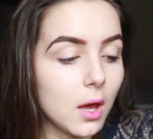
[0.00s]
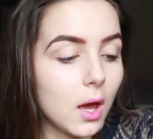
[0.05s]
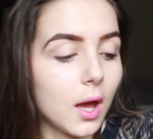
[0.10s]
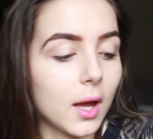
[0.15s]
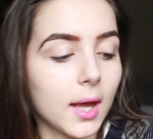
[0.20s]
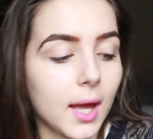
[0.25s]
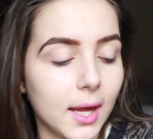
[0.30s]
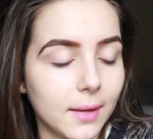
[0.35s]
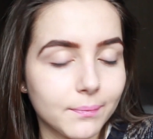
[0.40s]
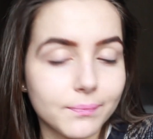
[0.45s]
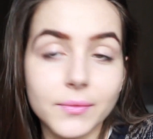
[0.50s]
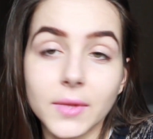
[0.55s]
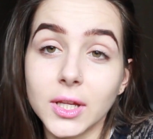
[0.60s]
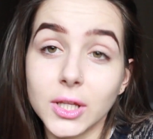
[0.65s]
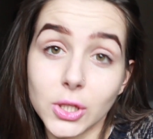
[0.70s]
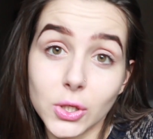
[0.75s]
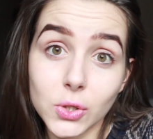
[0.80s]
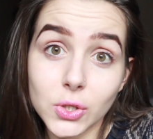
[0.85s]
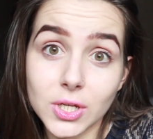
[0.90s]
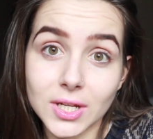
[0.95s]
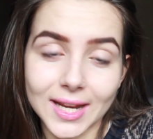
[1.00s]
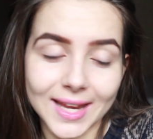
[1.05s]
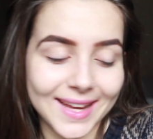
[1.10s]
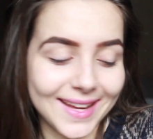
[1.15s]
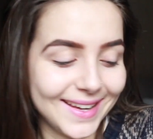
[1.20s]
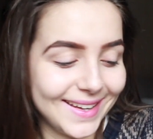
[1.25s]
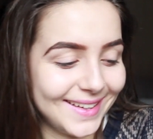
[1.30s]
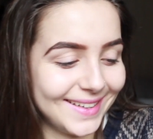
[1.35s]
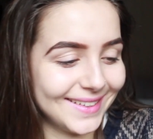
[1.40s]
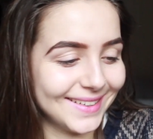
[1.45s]
Okay, usually
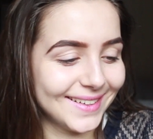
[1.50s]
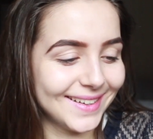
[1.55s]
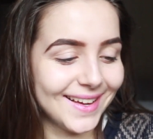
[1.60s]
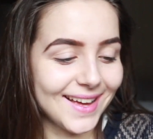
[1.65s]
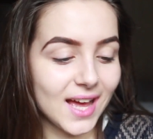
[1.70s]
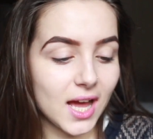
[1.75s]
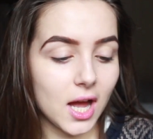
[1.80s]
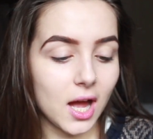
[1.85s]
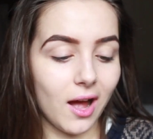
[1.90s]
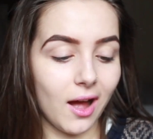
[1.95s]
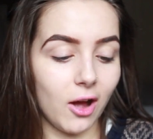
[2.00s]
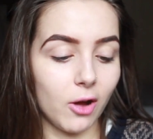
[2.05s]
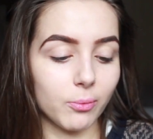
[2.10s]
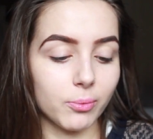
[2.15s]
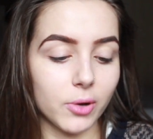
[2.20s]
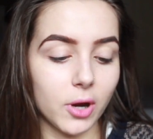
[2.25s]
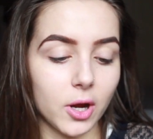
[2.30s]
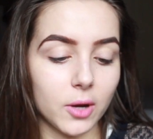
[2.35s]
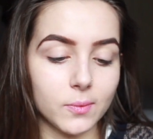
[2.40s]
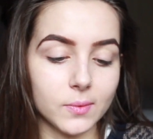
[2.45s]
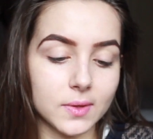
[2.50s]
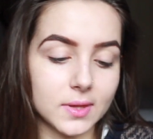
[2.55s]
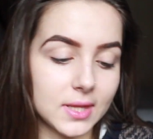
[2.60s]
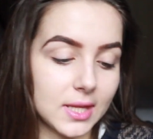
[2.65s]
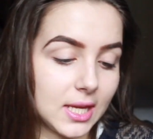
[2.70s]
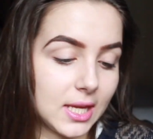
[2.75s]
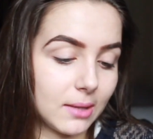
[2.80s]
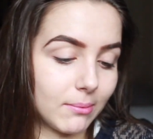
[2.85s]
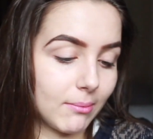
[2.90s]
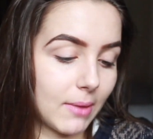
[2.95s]
I'll prime with
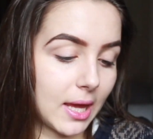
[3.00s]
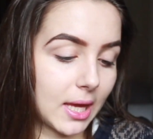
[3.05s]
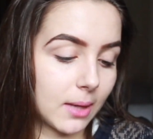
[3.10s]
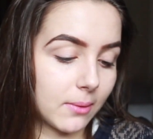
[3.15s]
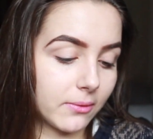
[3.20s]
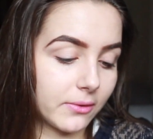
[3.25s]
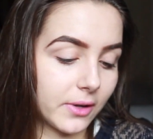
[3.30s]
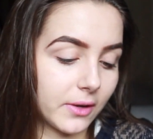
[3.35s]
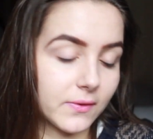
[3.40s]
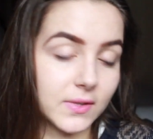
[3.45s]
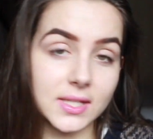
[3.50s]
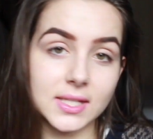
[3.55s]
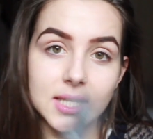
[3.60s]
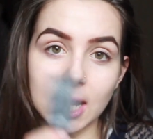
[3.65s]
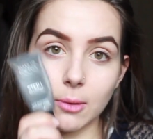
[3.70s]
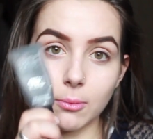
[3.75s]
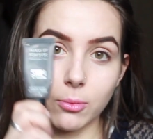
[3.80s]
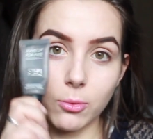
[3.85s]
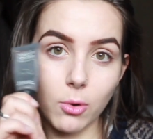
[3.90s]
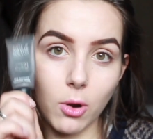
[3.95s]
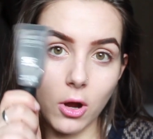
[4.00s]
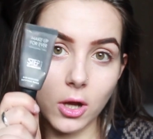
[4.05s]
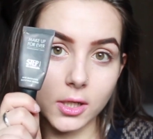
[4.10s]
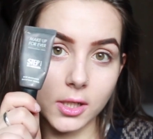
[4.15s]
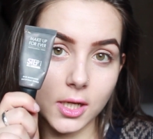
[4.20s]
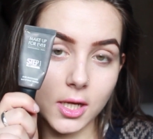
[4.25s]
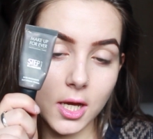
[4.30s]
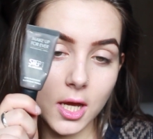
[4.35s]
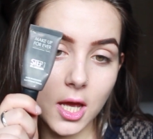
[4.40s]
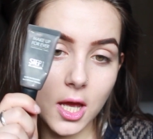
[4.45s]
the Makeup Forever Step
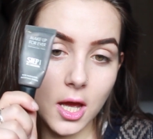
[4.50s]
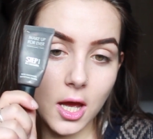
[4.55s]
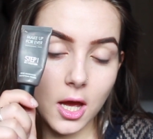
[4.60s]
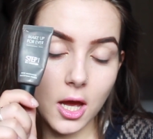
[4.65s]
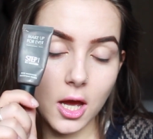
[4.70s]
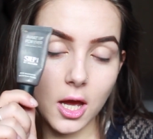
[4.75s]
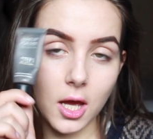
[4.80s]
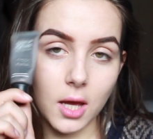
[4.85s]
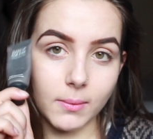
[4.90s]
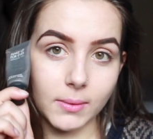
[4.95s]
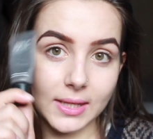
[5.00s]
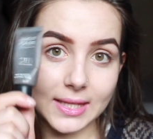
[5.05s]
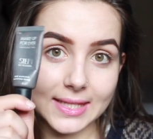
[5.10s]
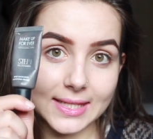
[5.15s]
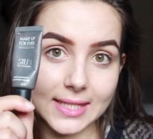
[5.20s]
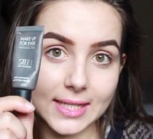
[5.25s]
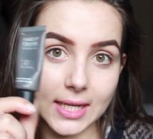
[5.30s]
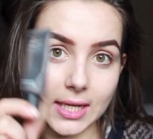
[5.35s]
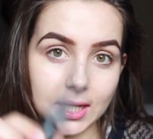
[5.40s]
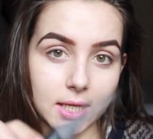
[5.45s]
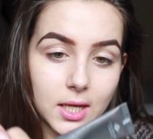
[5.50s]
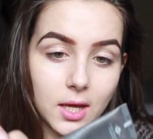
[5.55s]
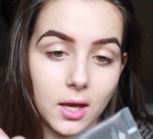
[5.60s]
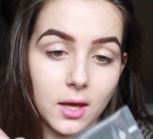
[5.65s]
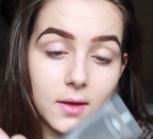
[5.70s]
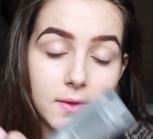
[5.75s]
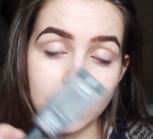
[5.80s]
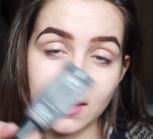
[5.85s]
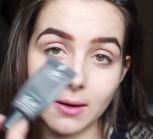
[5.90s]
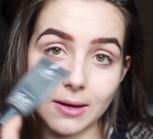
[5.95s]
1
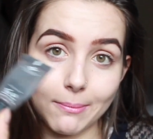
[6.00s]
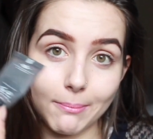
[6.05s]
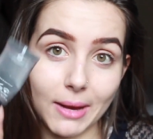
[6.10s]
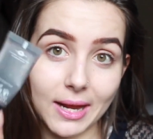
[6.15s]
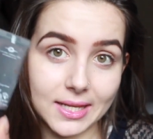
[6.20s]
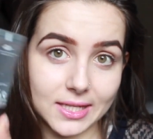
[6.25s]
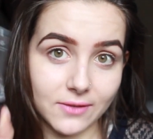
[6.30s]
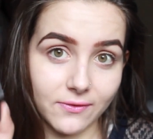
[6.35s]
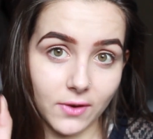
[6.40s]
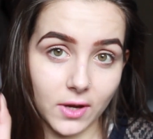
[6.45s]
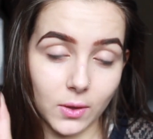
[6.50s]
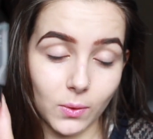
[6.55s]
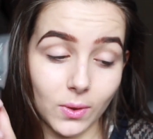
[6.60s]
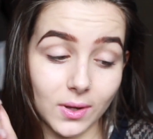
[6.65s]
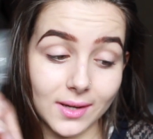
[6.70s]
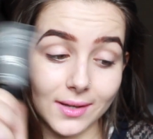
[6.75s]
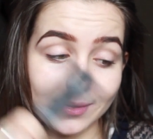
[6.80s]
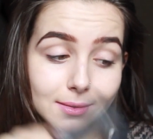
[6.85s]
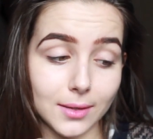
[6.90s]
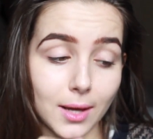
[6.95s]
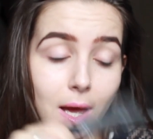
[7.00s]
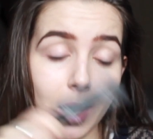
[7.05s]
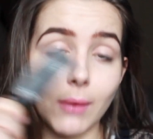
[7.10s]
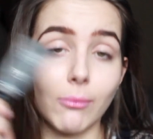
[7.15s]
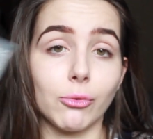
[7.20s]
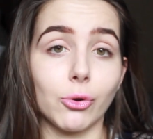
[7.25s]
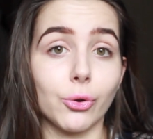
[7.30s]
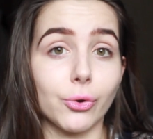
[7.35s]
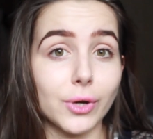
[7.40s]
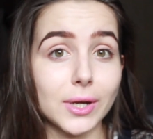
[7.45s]
concealer, the mattifying one, because
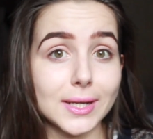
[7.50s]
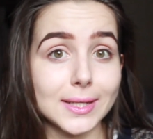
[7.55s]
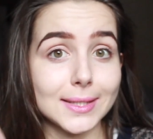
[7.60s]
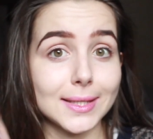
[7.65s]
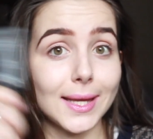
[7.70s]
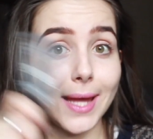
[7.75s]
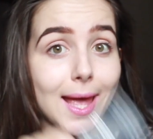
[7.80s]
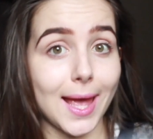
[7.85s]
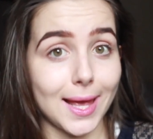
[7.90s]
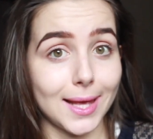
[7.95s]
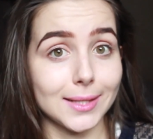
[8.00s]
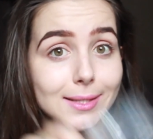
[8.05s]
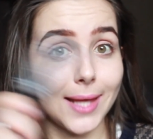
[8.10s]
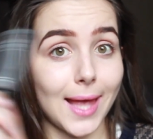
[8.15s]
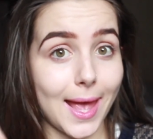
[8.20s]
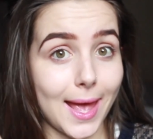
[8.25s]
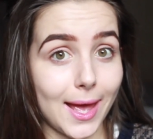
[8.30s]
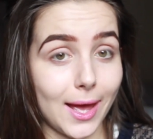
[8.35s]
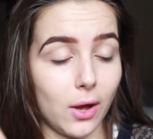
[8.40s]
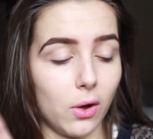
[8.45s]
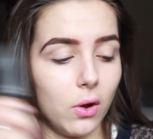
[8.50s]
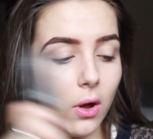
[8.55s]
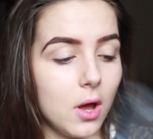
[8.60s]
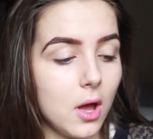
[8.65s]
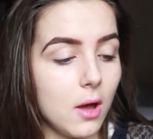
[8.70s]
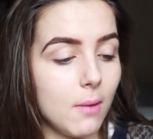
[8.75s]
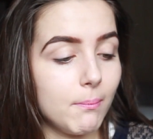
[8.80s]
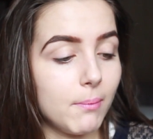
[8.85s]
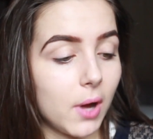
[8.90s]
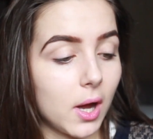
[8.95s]
I'm greasy as hell.
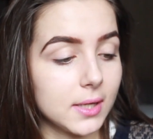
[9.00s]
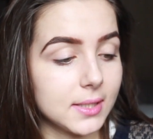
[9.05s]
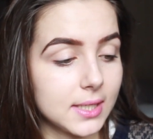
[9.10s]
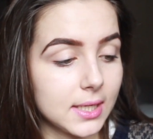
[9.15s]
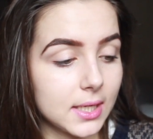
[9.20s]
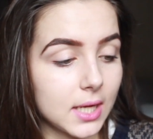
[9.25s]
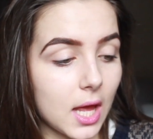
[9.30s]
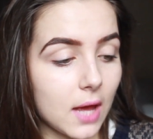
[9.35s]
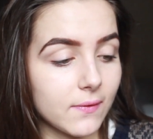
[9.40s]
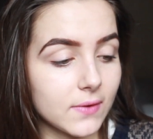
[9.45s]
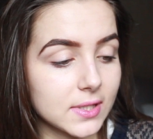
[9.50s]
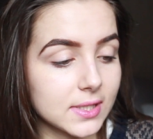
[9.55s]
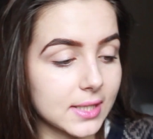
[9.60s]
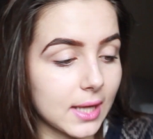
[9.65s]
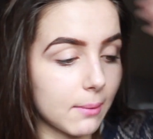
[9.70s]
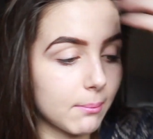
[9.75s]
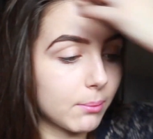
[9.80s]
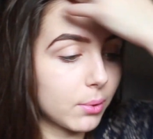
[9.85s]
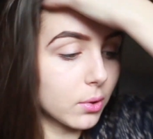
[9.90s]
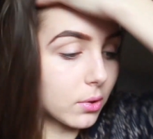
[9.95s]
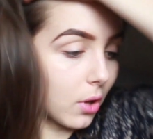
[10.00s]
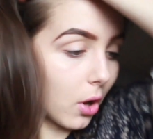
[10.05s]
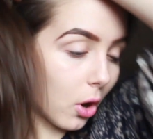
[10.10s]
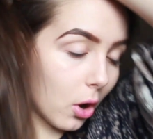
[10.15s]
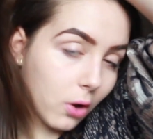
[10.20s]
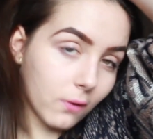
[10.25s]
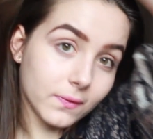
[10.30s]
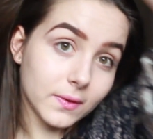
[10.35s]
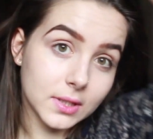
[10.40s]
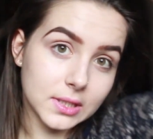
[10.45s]
But I did have a sample
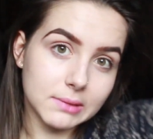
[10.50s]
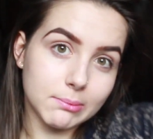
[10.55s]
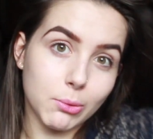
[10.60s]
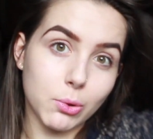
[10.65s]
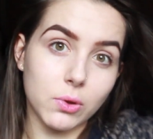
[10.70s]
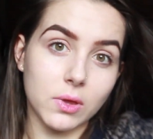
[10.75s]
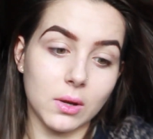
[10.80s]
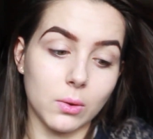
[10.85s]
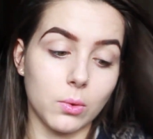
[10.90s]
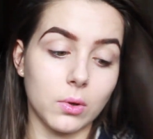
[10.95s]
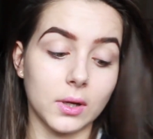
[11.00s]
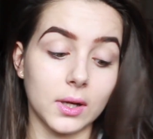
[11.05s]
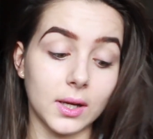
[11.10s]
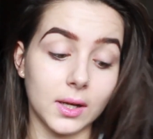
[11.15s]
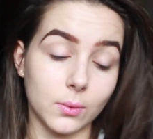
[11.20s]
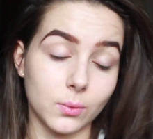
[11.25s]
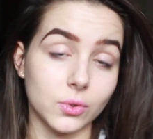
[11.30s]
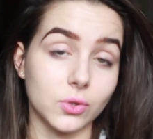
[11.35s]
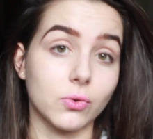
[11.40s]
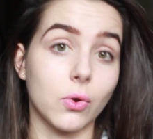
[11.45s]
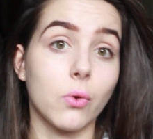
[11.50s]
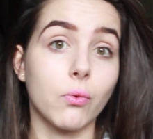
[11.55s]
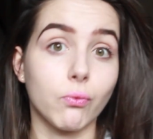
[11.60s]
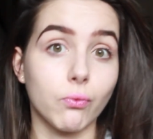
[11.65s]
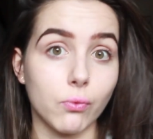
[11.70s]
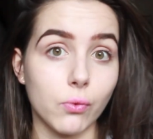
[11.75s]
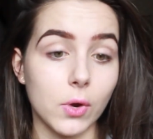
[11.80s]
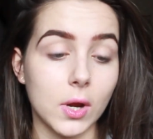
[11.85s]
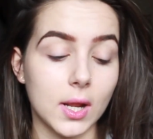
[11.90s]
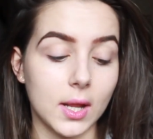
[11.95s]
of the smoothing one and it was
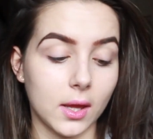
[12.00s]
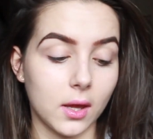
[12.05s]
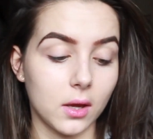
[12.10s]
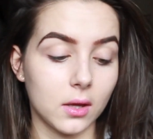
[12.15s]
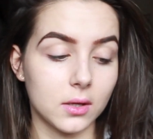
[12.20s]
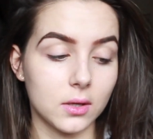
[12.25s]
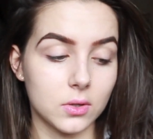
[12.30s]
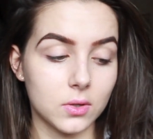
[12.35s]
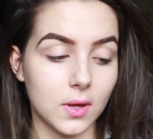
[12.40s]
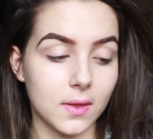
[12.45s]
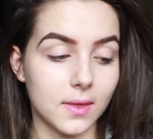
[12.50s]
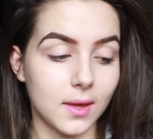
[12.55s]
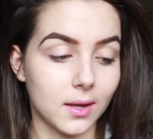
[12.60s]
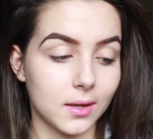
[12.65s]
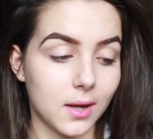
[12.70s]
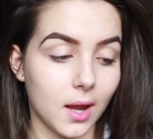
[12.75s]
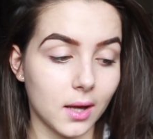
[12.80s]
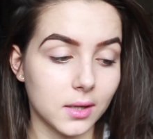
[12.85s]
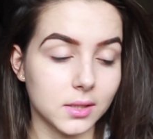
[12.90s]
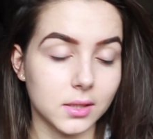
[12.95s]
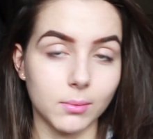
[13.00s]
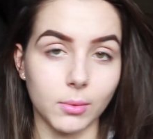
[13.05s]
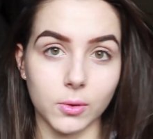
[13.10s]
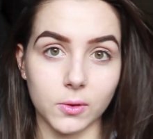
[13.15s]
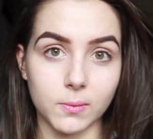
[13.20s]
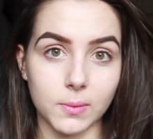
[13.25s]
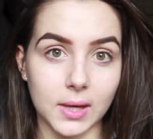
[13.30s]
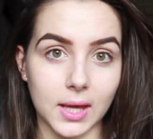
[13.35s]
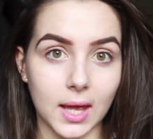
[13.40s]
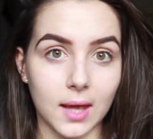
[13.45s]
really good, so I think next time I'm
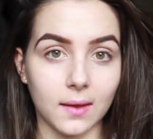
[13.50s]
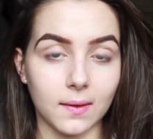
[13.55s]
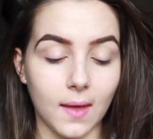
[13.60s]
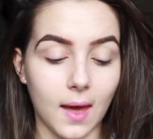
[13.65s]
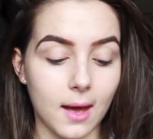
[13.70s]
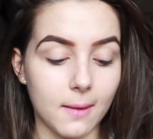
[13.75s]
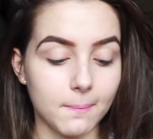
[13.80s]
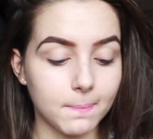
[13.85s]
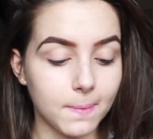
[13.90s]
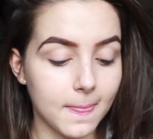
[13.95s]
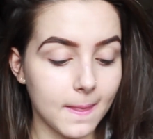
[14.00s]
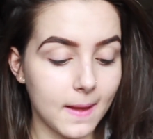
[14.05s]
going to be getting that.